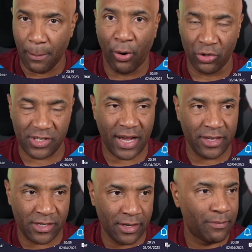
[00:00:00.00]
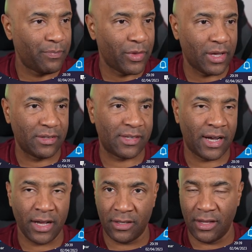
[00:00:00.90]
post ID
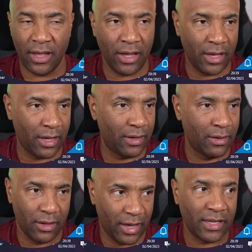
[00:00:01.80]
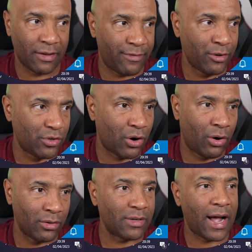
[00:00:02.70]
inside a hidden field
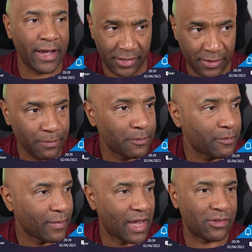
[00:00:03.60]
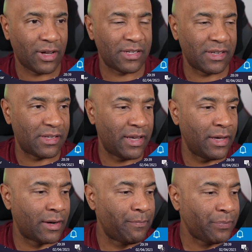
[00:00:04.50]
called ID, as you guys can see
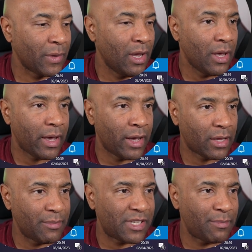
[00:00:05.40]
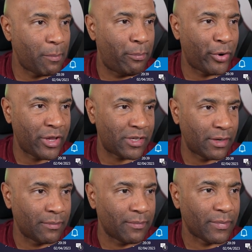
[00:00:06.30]
here, and I'm simply
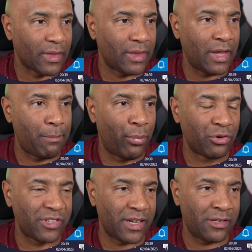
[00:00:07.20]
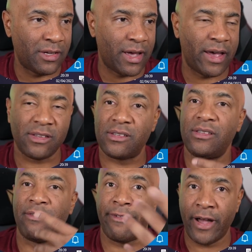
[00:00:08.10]
printing the post ID as
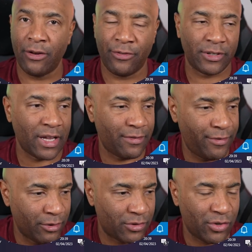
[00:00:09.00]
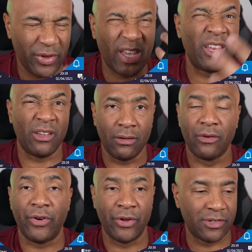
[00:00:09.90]
the value for that field, so we can
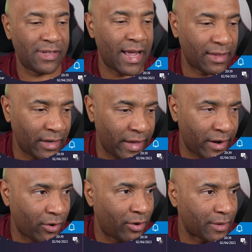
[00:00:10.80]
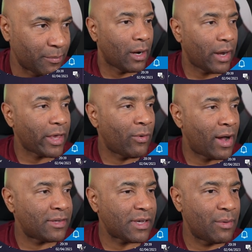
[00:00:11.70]
reuse that later on.
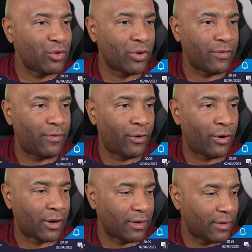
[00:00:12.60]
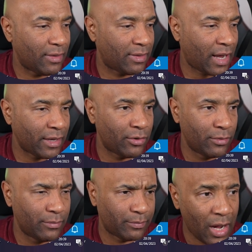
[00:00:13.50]
Likewise, I'm doing for
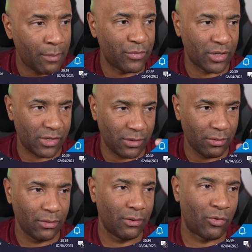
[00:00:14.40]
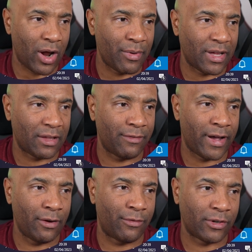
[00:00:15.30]
title. I'm just grabbing that
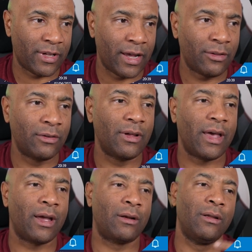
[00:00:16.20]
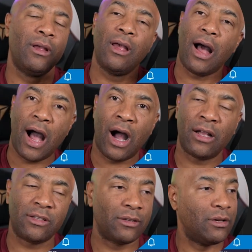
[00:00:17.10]
value for title and
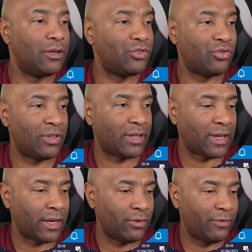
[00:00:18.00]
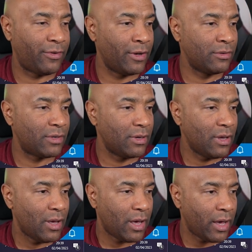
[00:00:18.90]
adding to the title field,
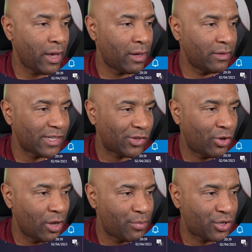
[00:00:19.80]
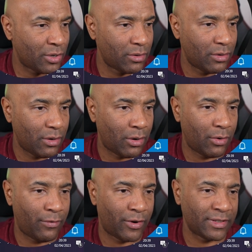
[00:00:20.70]
and description
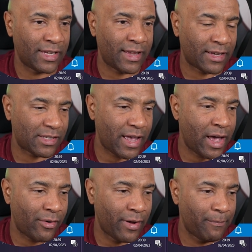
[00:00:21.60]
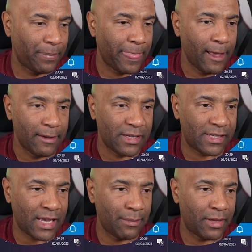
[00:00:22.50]
for the text area.
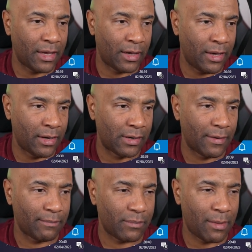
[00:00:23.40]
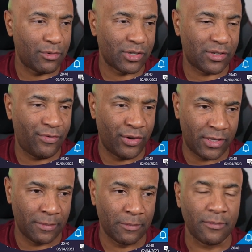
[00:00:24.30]
Same thing here. I'm just
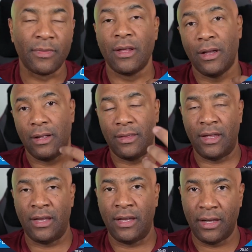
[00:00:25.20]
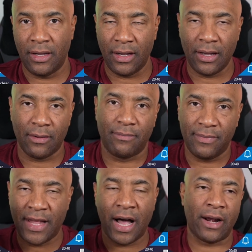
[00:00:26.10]
feeding the
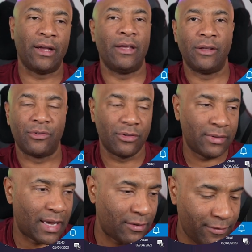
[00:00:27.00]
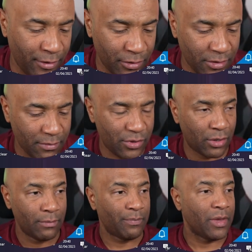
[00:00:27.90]
data into that field.
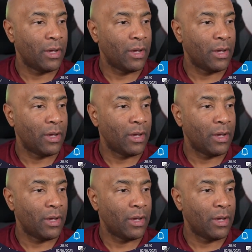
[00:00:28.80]
So